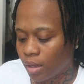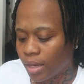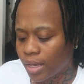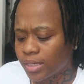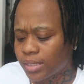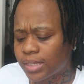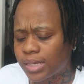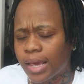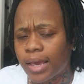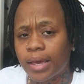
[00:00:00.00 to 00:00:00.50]

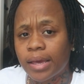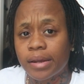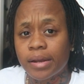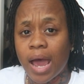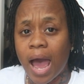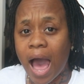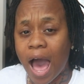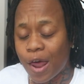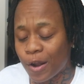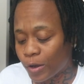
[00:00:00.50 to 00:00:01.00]
He
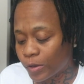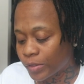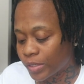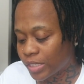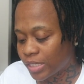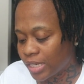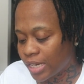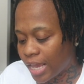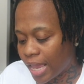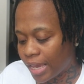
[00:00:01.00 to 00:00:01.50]
said, I don't
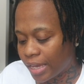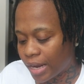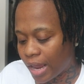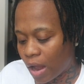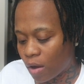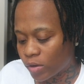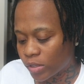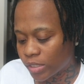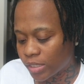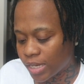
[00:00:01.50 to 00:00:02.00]
see 8
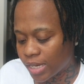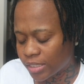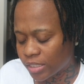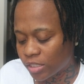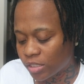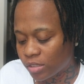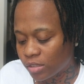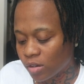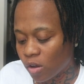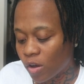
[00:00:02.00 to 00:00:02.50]
hours that's
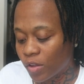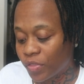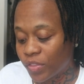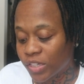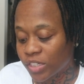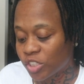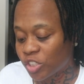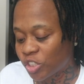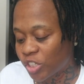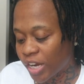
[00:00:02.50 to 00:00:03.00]
on
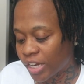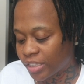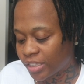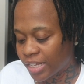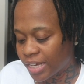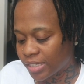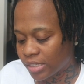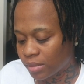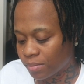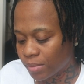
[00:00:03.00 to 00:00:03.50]
this check
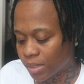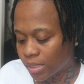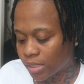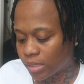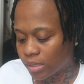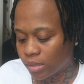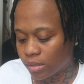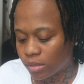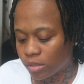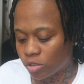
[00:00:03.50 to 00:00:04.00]
that's
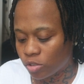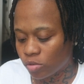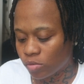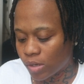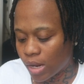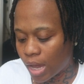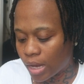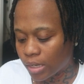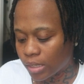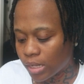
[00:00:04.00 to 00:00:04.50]
missing. Did you
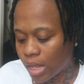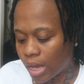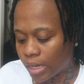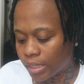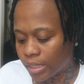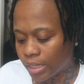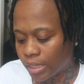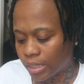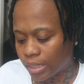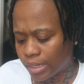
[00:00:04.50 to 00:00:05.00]
not
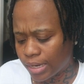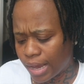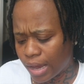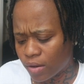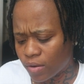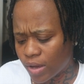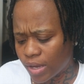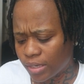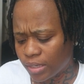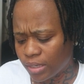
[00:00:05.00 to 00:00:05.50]
clock in and
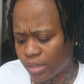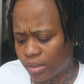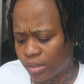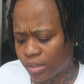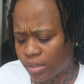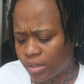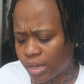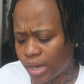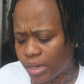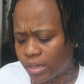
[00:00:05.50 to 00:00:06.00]
out? I need
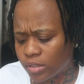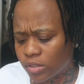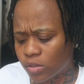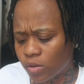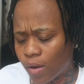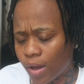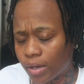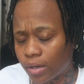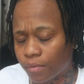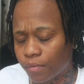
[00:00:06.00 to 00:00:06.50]
the date
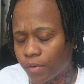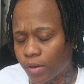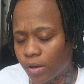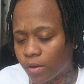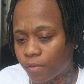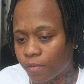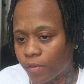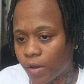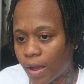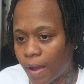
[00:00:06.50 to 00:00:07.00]
so I can
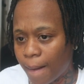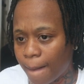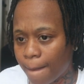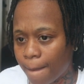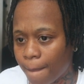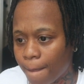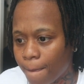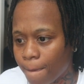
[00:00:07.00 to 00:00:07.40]
verify.